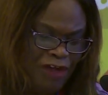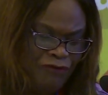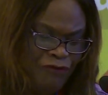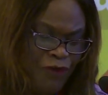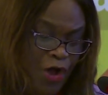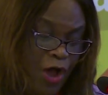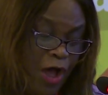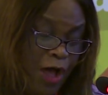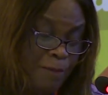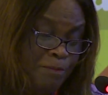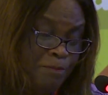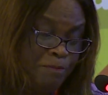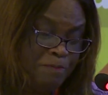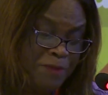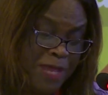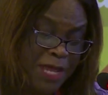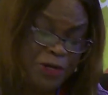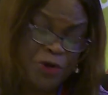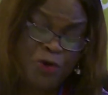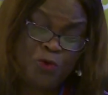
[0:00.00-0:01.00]
for a
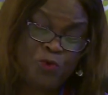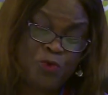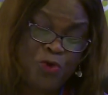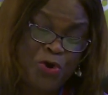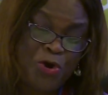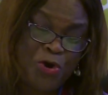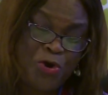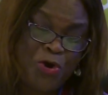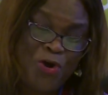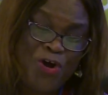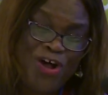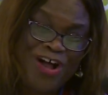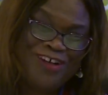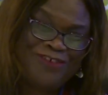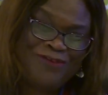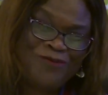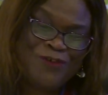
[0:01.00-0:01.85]
better world